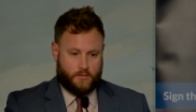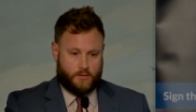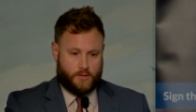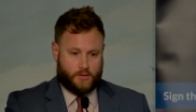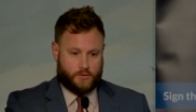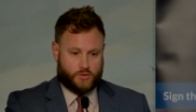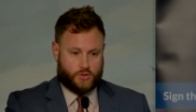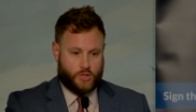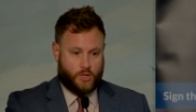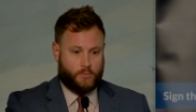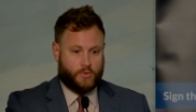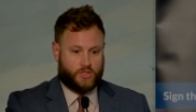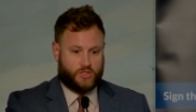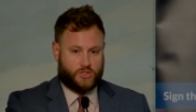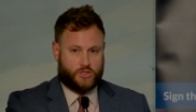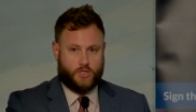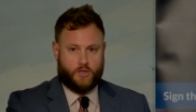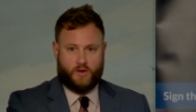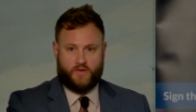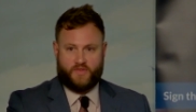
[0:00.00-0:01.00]
So much
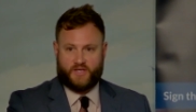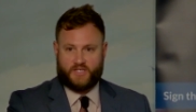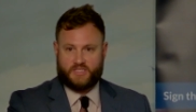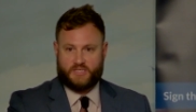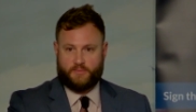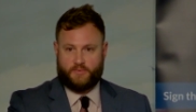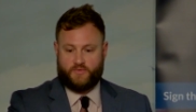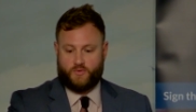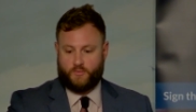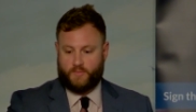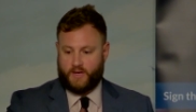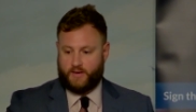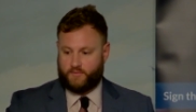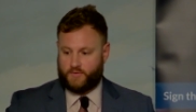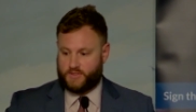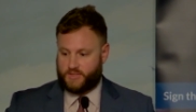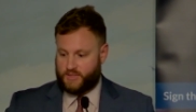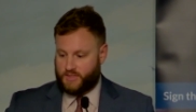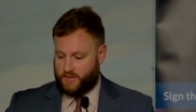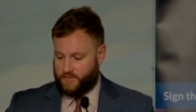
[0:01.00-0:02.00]
so, I think some of you may have
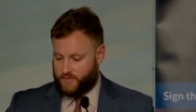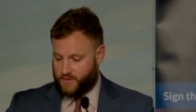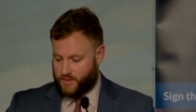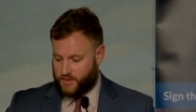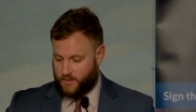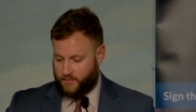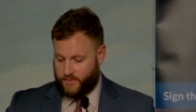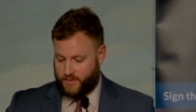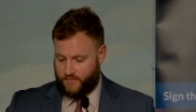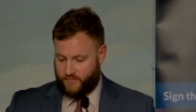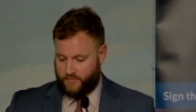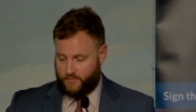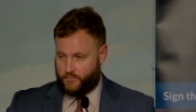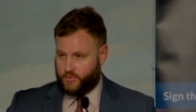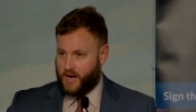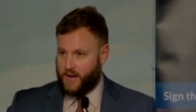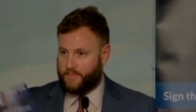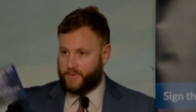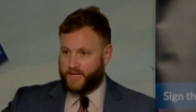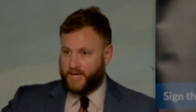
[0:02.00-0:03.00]
received a little bit of
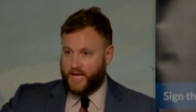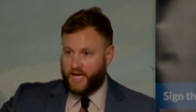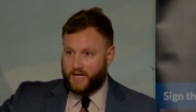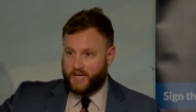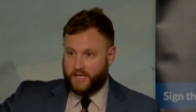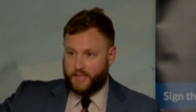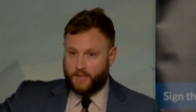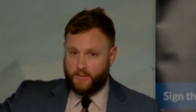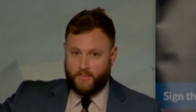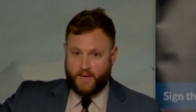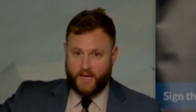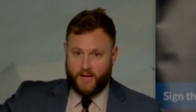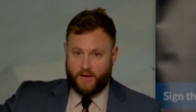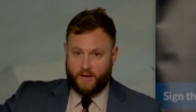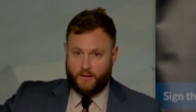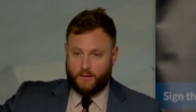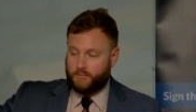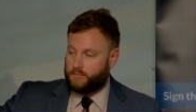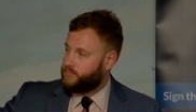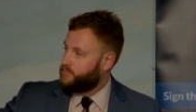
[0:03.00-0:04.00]
propaganda in the
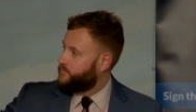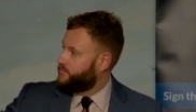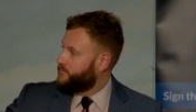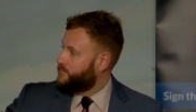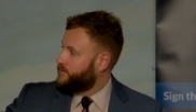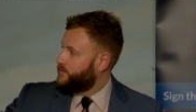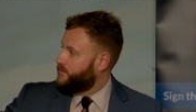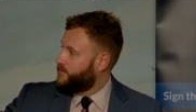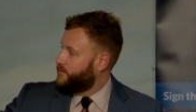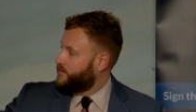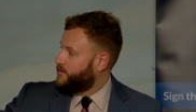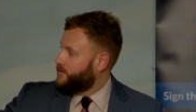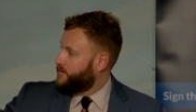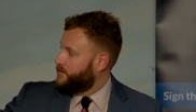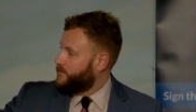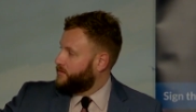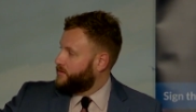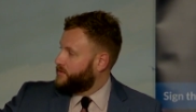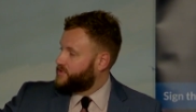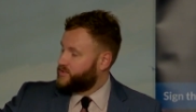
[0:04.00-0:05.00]
mail.
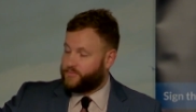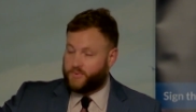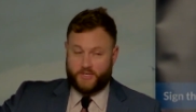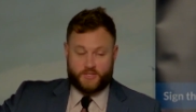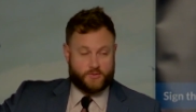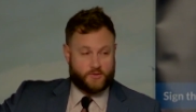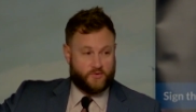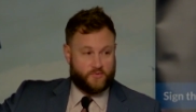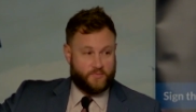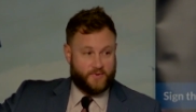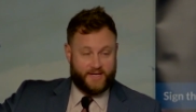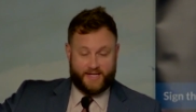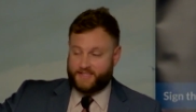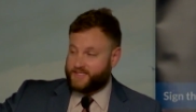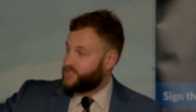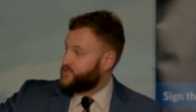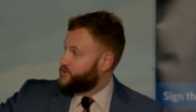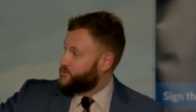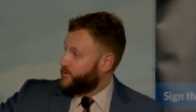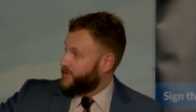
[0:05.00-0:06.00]
It's a picture of me. It
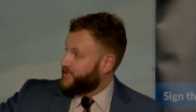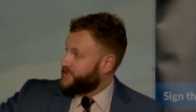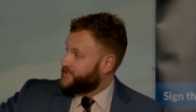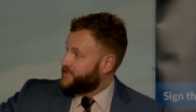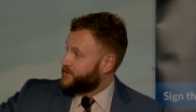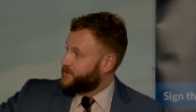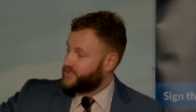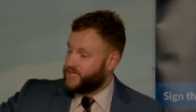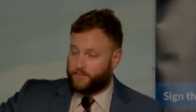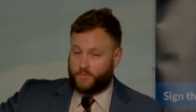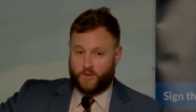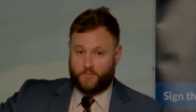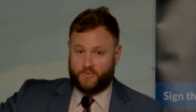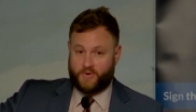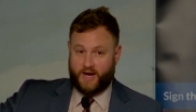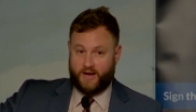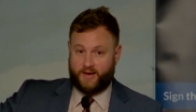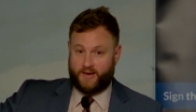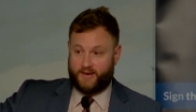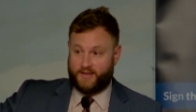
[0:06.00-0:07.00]
says Julian Cyr's number one
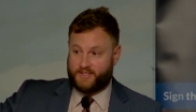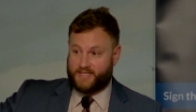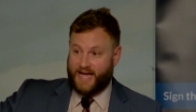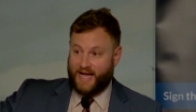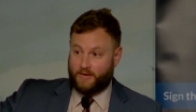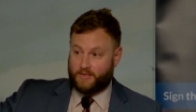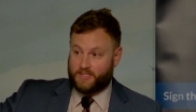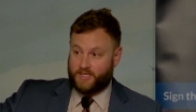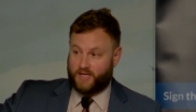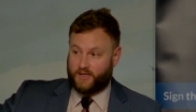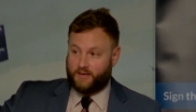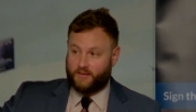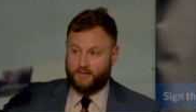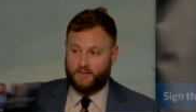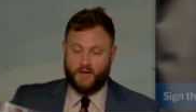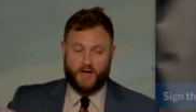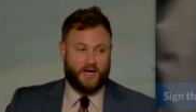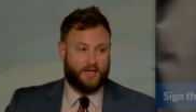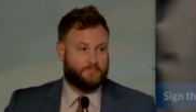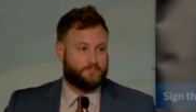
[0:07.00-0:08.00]
priority is housing.
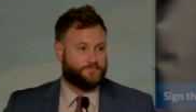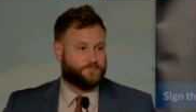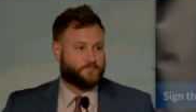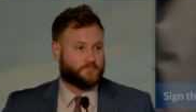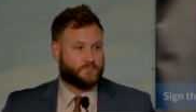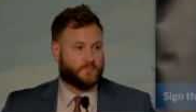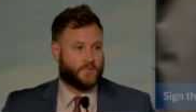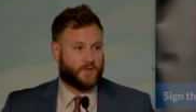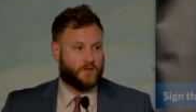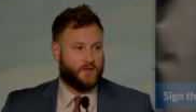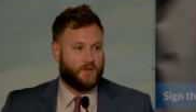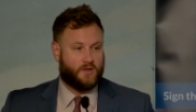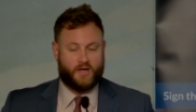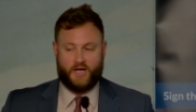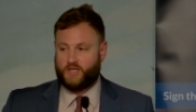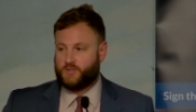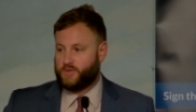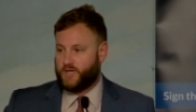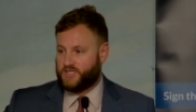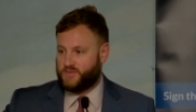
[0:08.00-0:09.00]

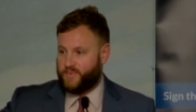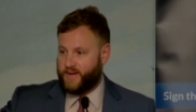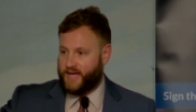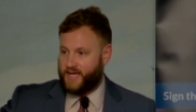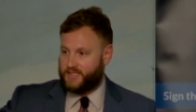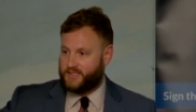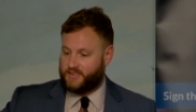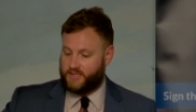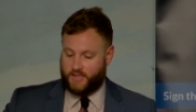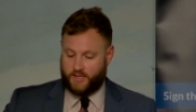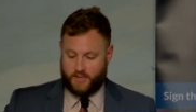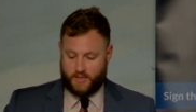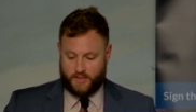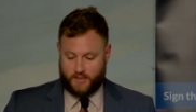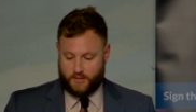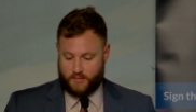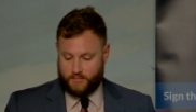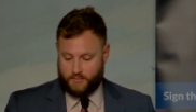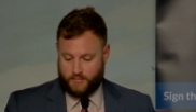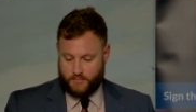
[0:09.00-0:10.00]
I trespassed
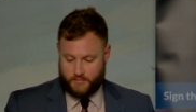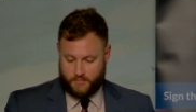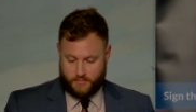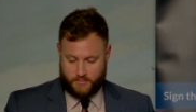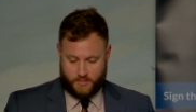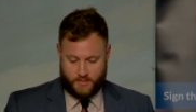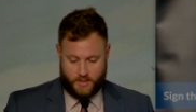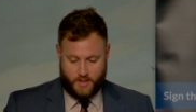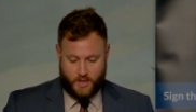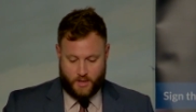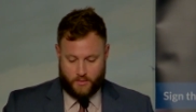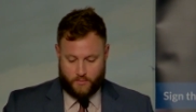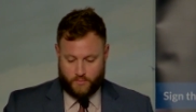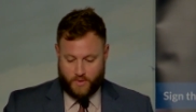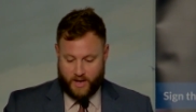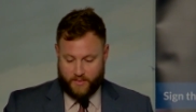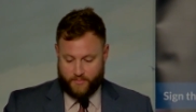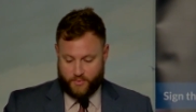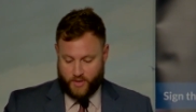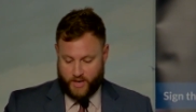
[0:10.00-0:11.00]
on
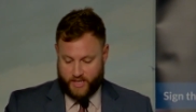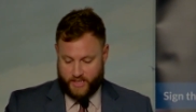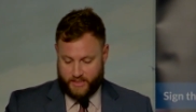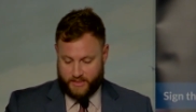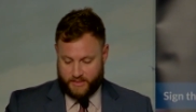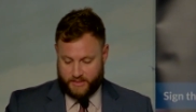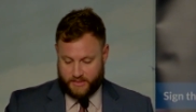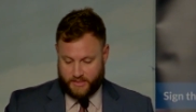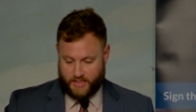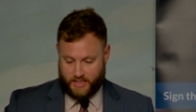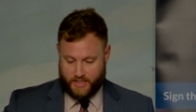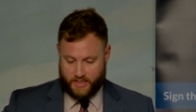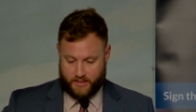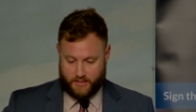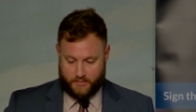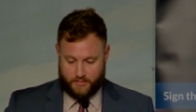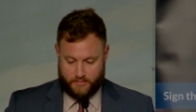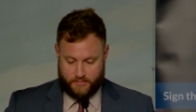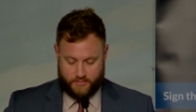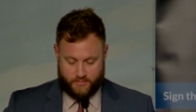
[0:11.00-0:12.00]
Rob Brennan's
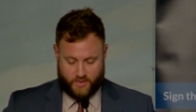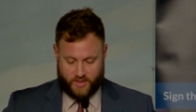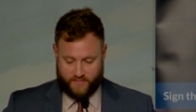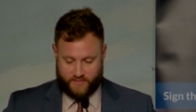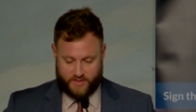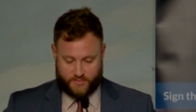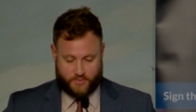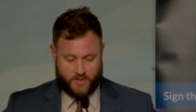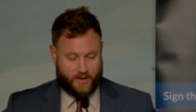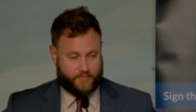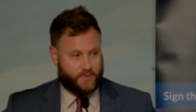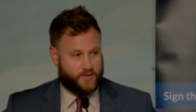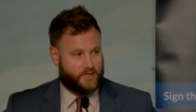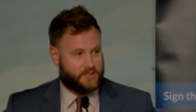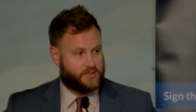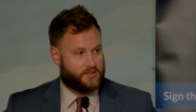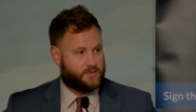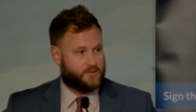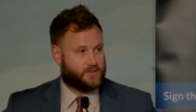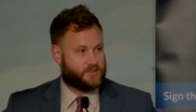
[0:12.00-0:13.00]
one of his
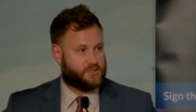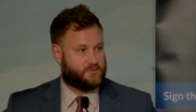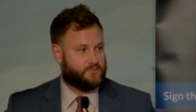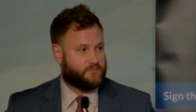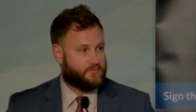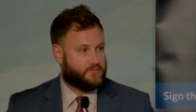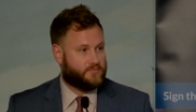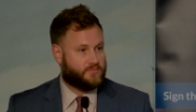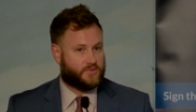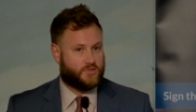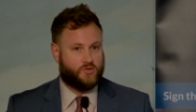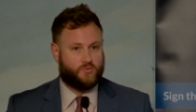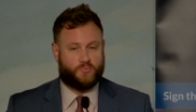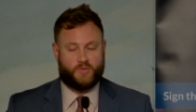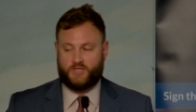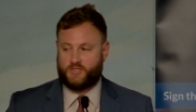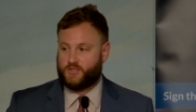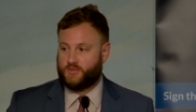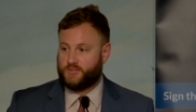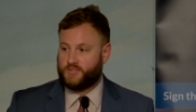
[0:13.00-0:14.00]
properties and took some cute
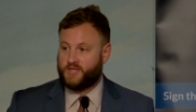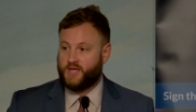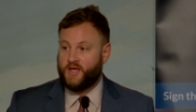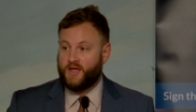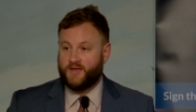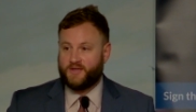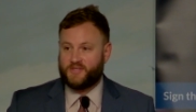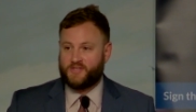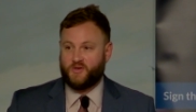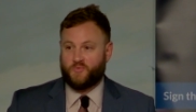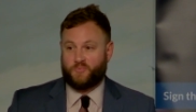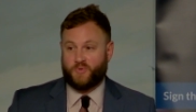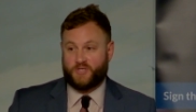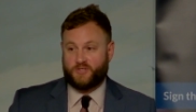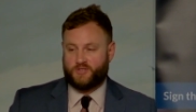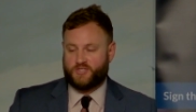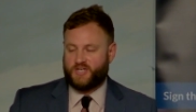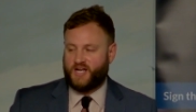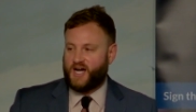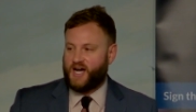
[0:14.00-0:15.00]
pictures
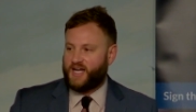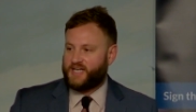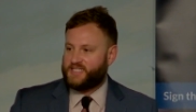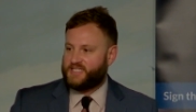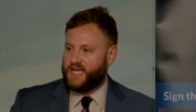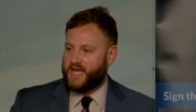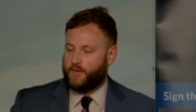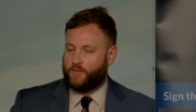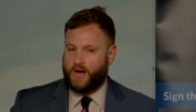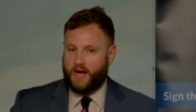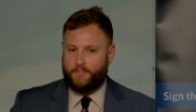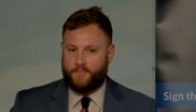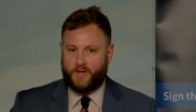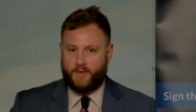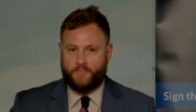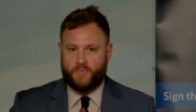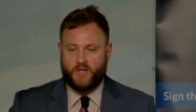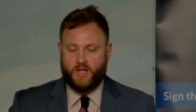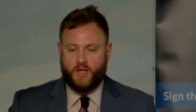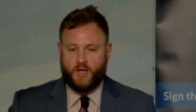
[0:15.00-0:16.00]
on a hot day, right? But